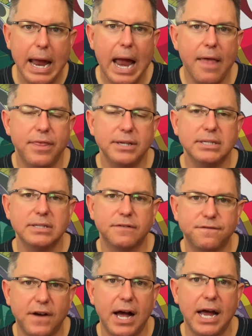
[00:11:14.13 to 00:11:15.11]
And this is
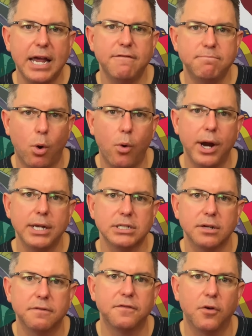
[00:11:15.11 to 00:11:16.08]
5 points
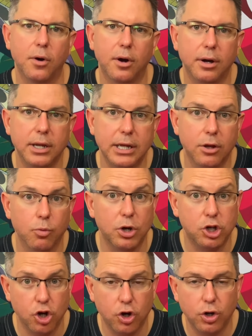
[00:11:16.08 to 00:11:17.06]
for either
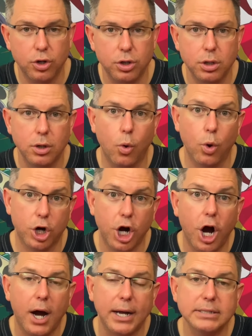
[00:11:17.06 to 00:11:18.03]
returned or
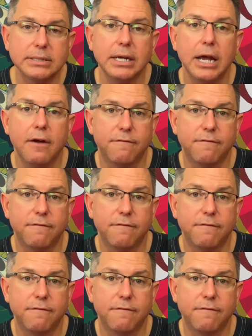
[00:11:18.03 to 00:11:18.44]
cost